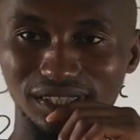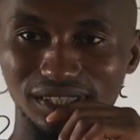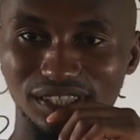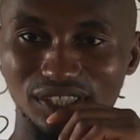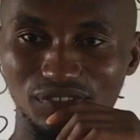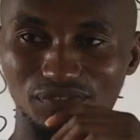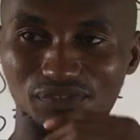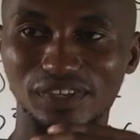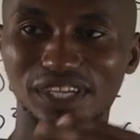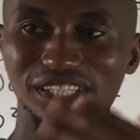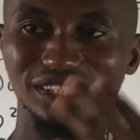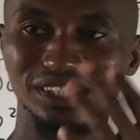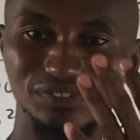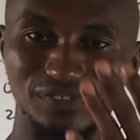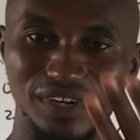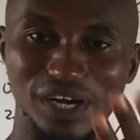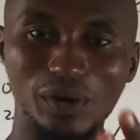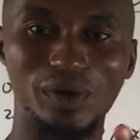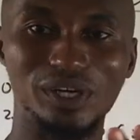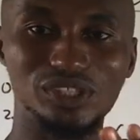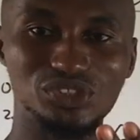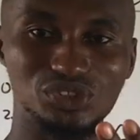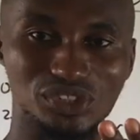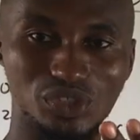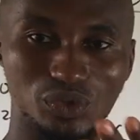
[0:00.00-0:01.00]
If 8 divide
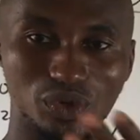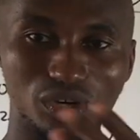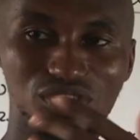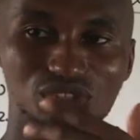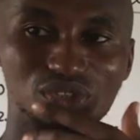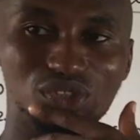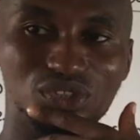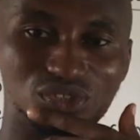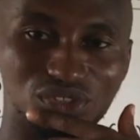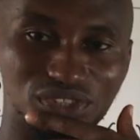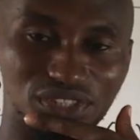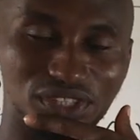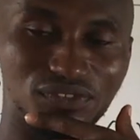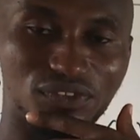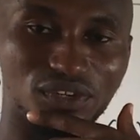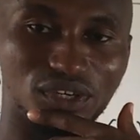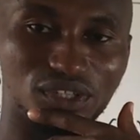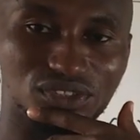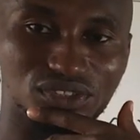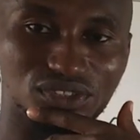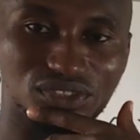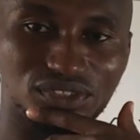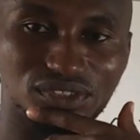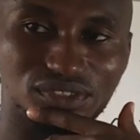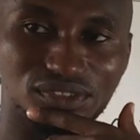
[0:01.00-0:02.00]
1 to 8, what is it going to give
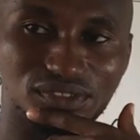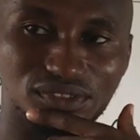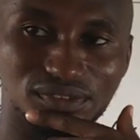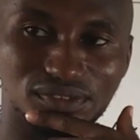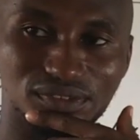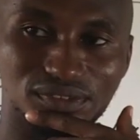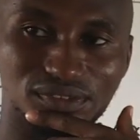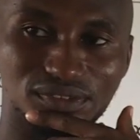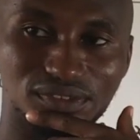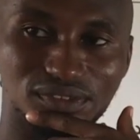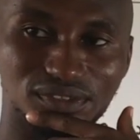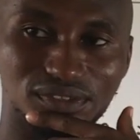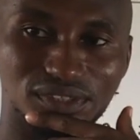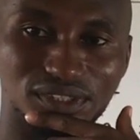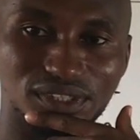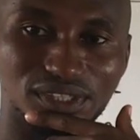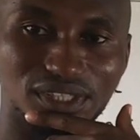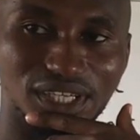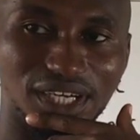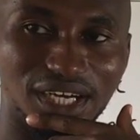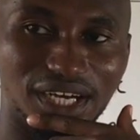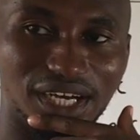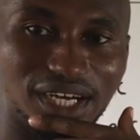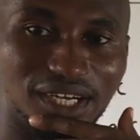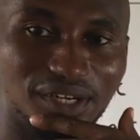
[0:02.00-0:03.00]
us?
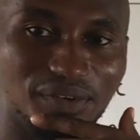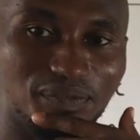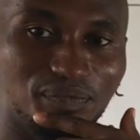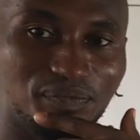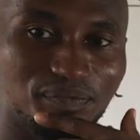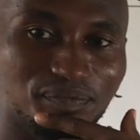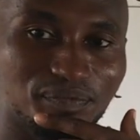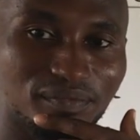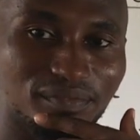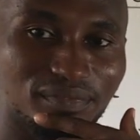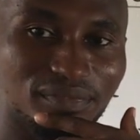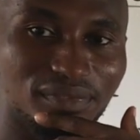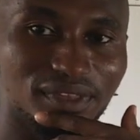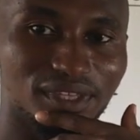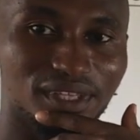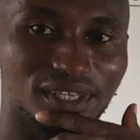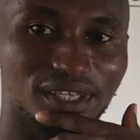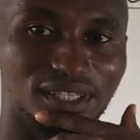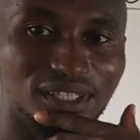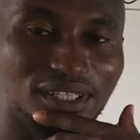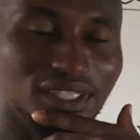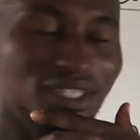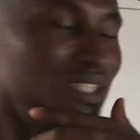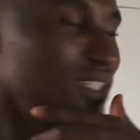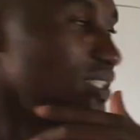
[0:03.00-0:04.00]
Eh?
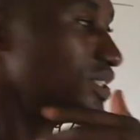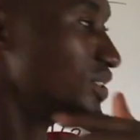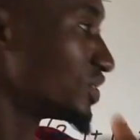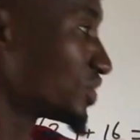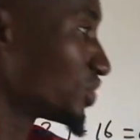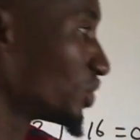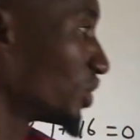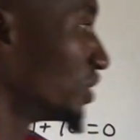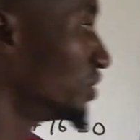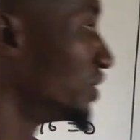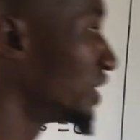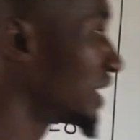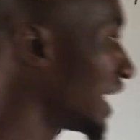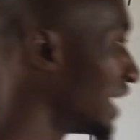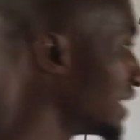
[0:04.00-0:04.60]
So look